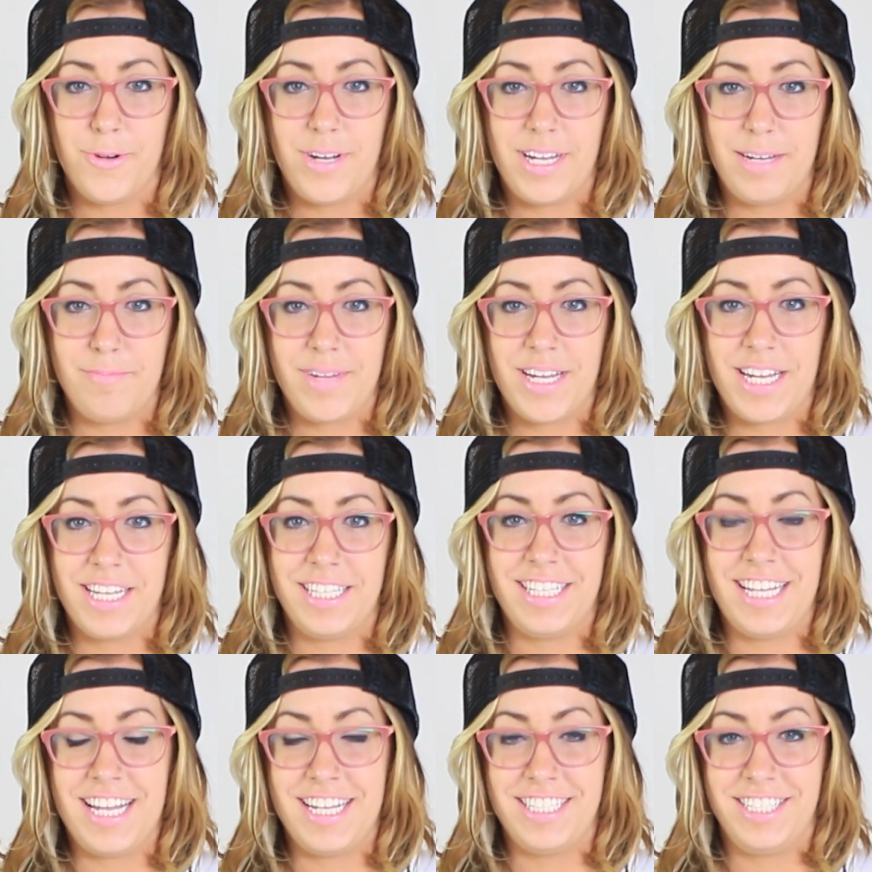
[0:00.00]

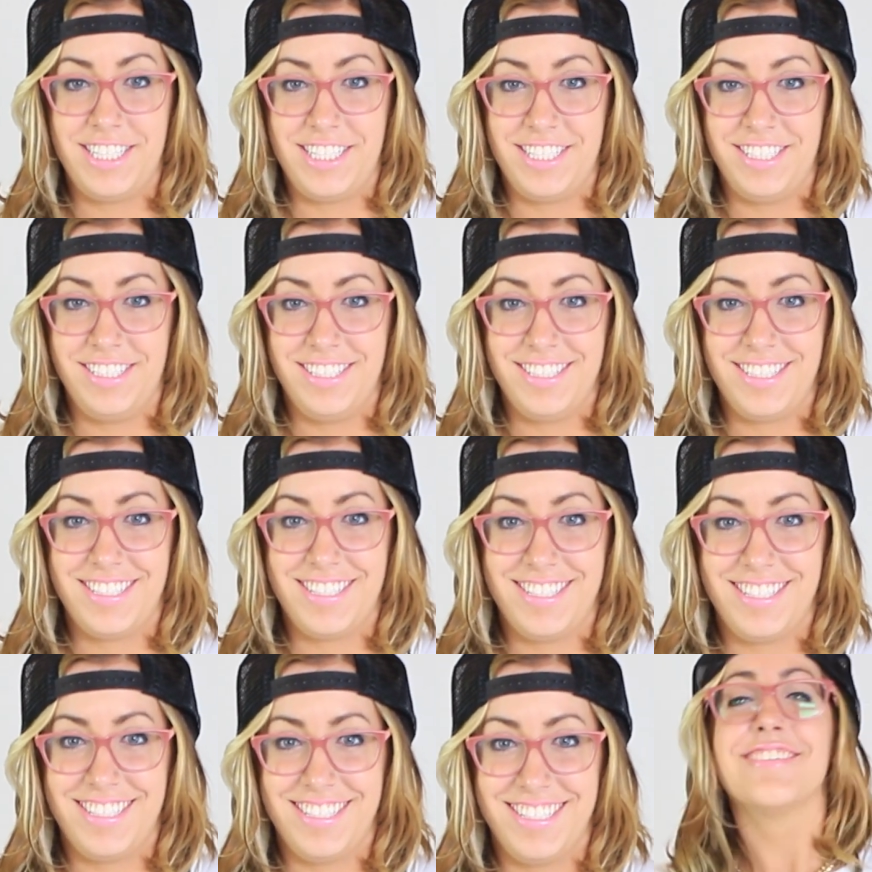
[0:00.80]
Rayman
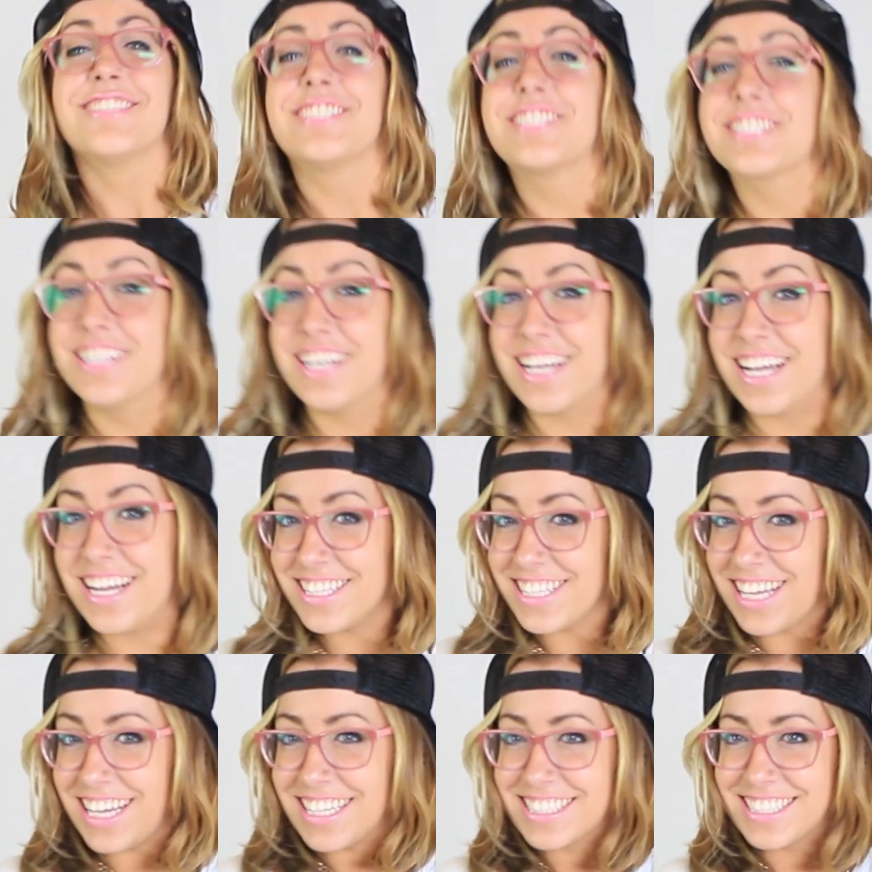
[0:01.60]
Legends, which Claire
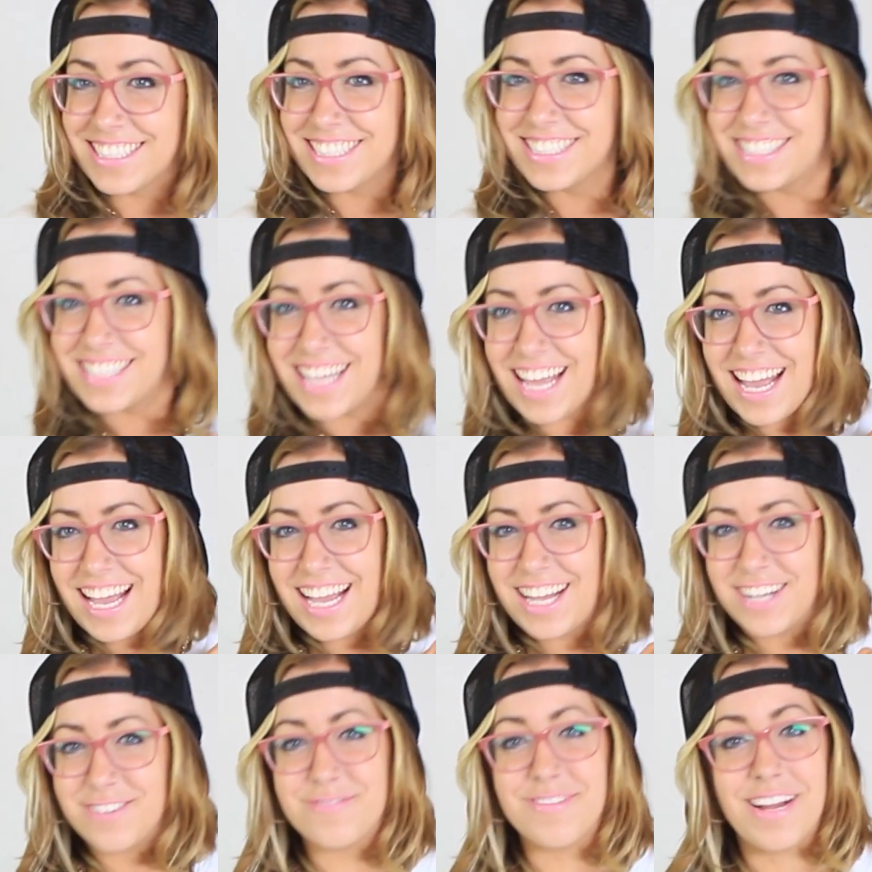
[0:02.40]
likes to
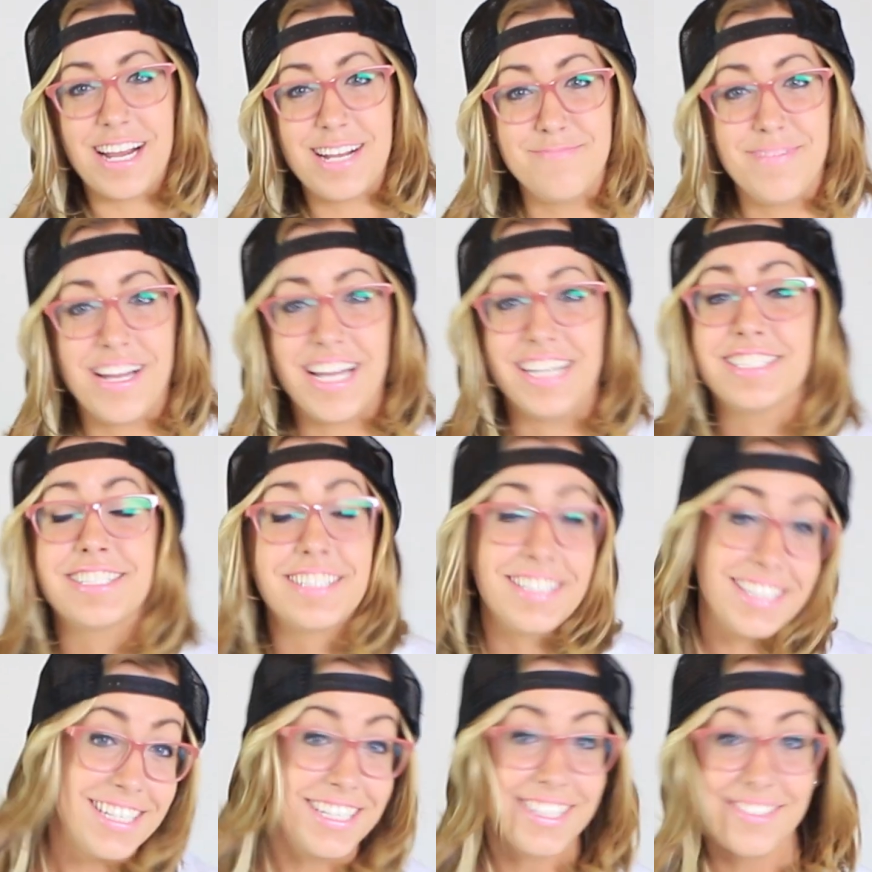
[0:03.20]
say, Rayman
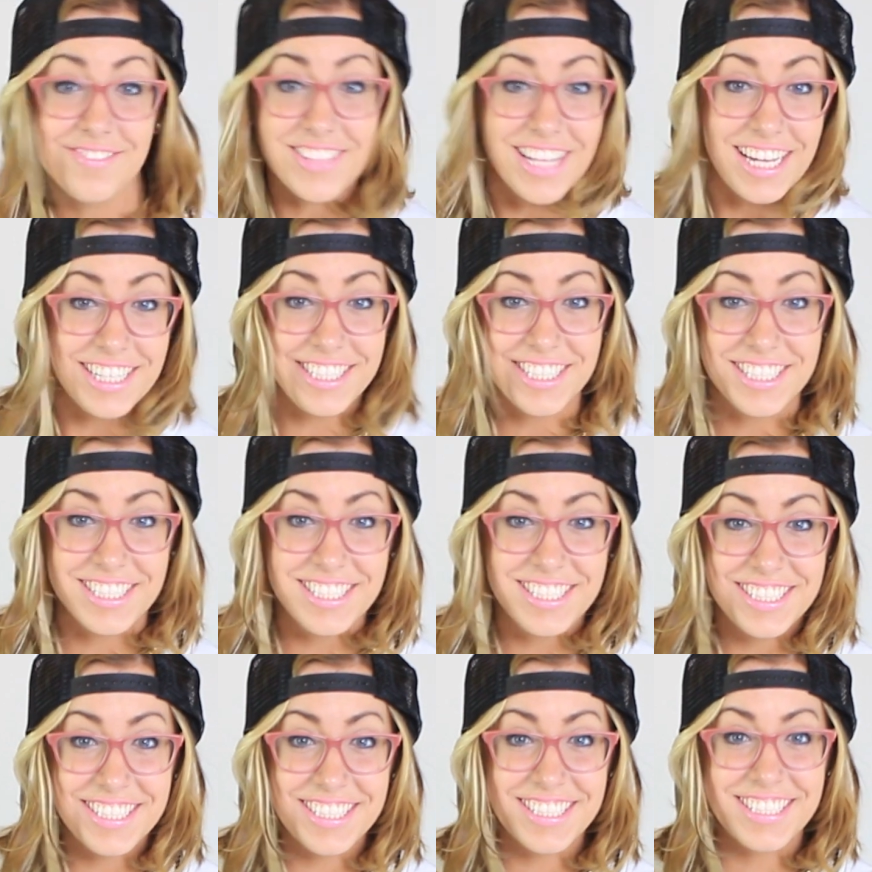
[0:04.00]
League of
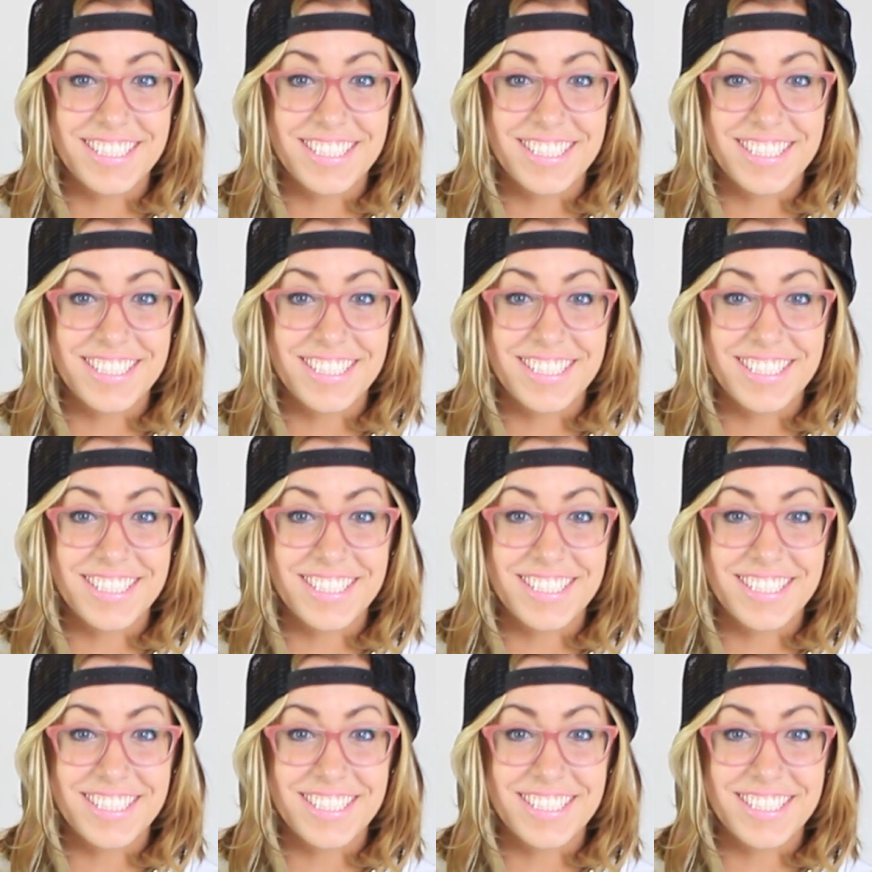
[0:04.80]
Legends.